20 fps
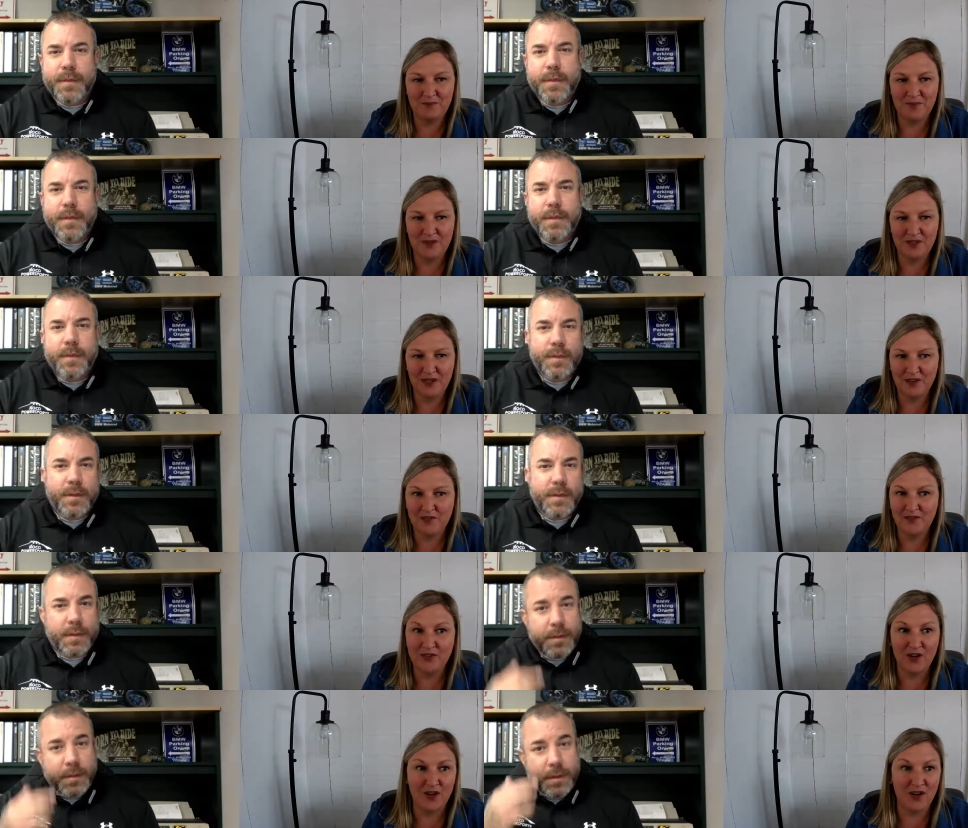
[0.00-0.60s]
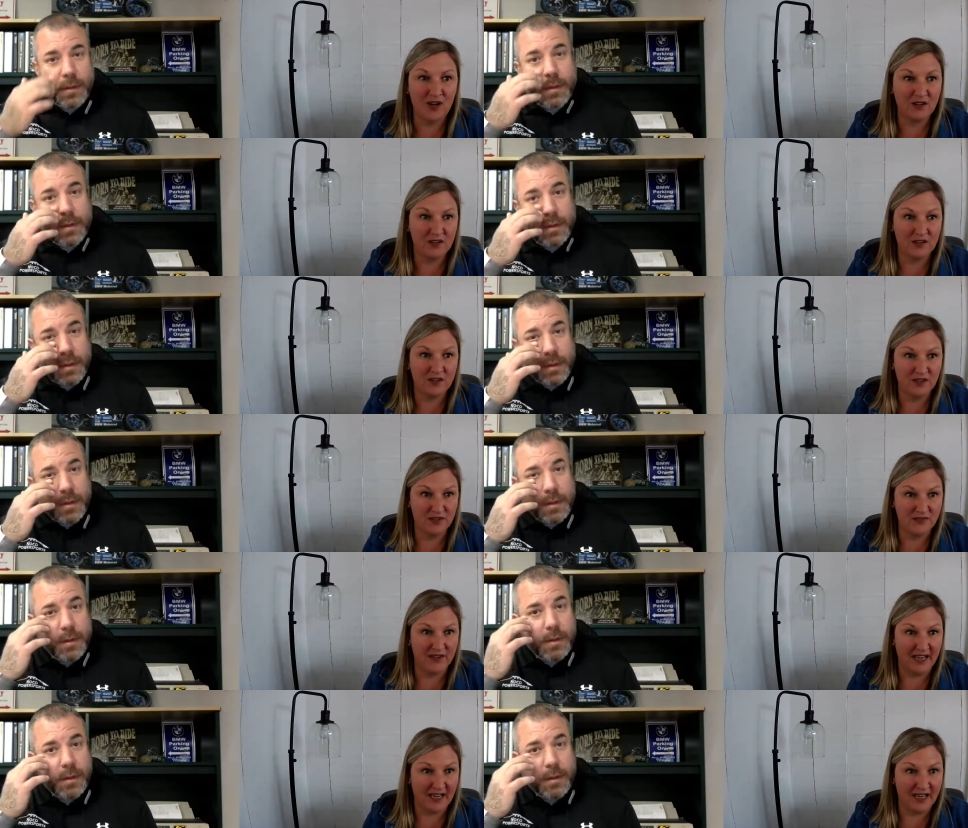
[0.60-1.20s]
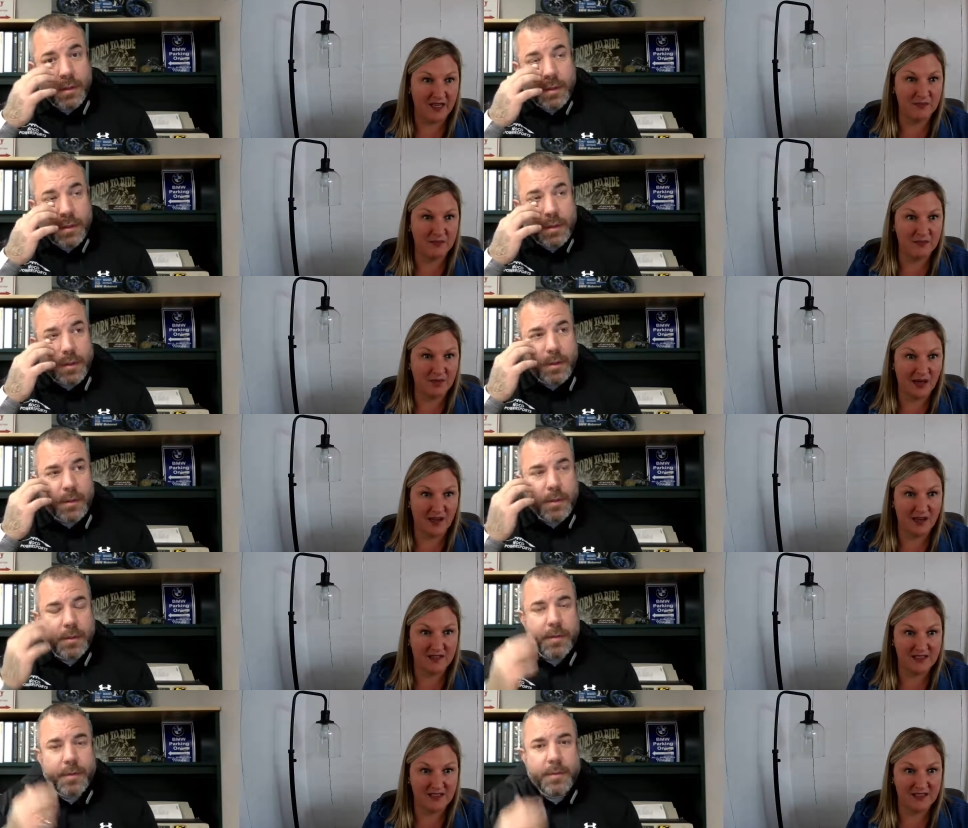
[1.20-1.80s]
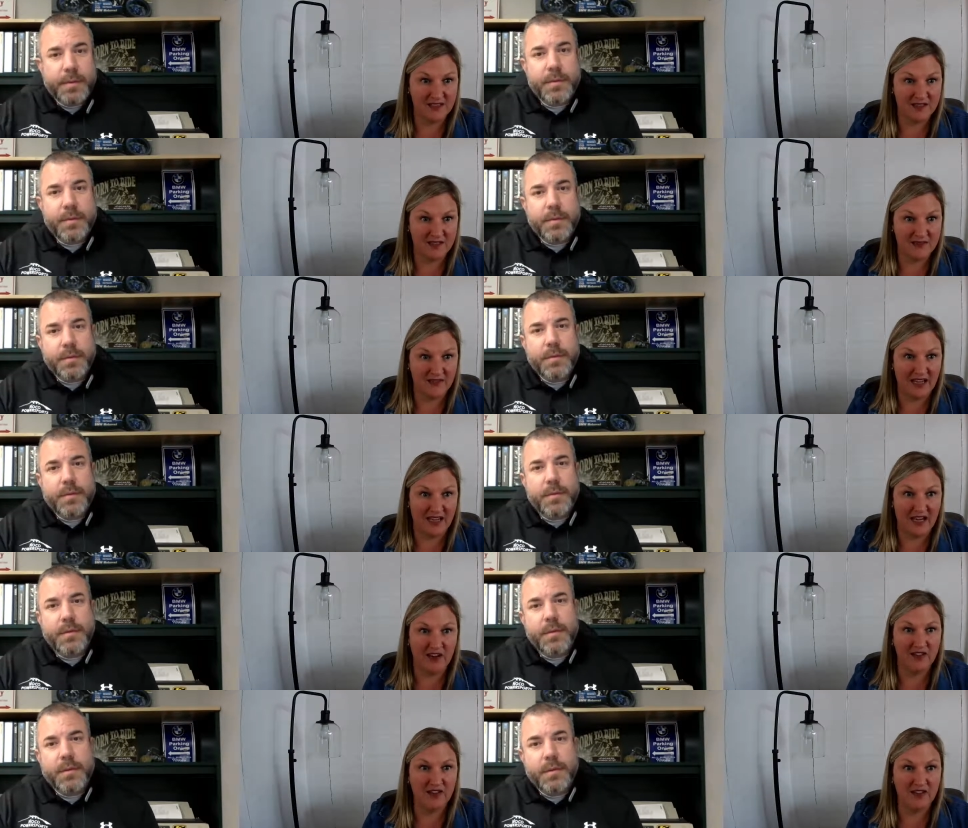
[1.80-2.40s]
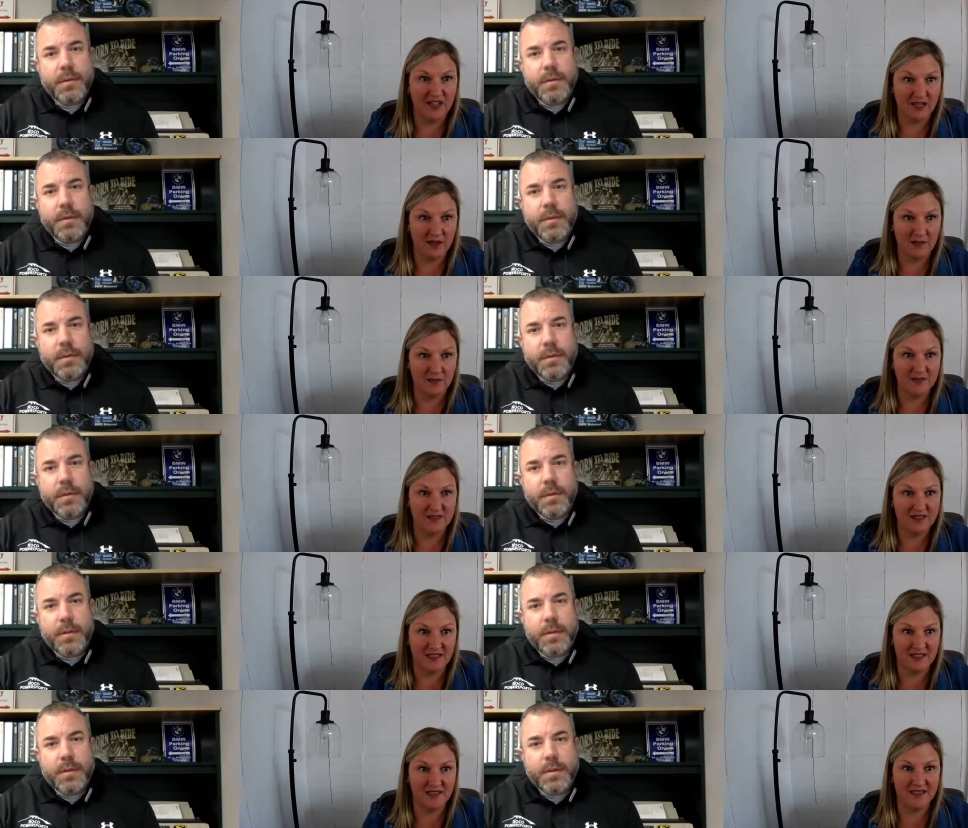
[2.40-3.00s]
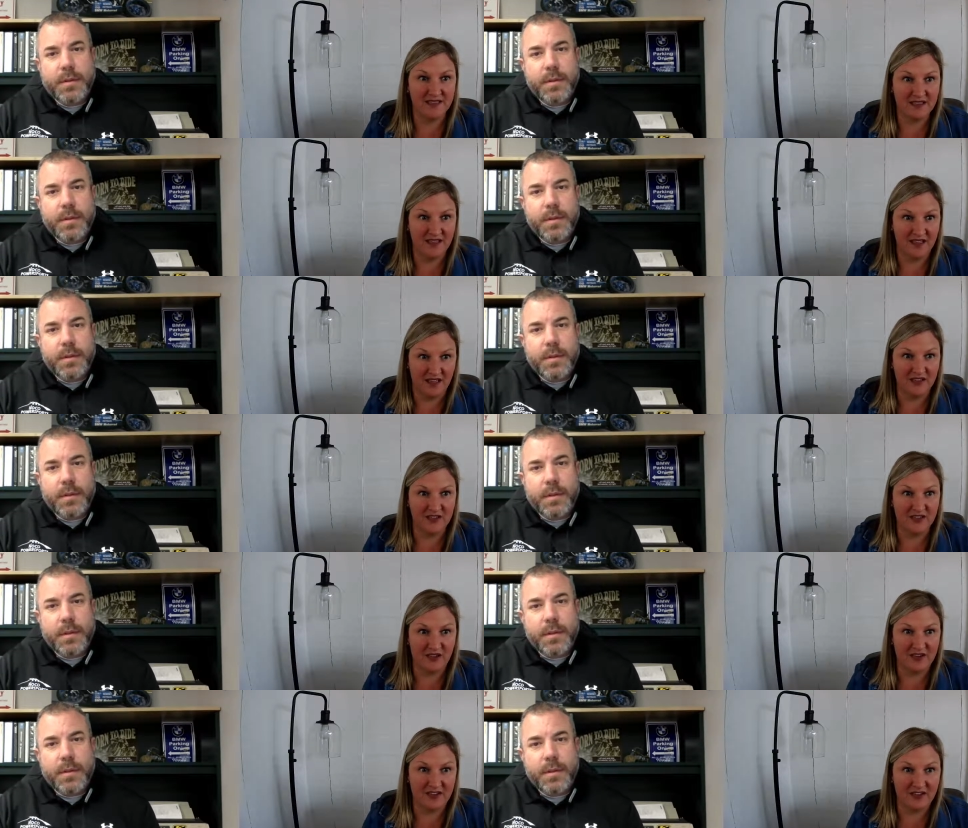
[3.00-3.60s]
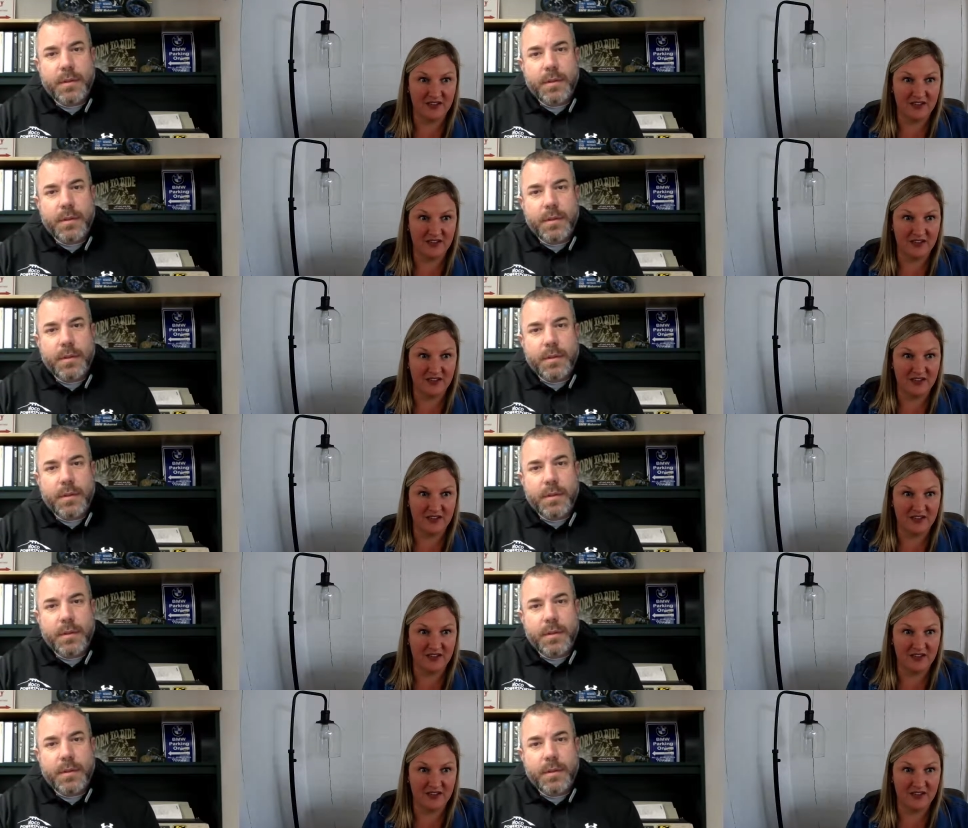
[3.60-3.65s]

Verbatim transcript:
Speaker 1: but overall you've had positive outcomes in in your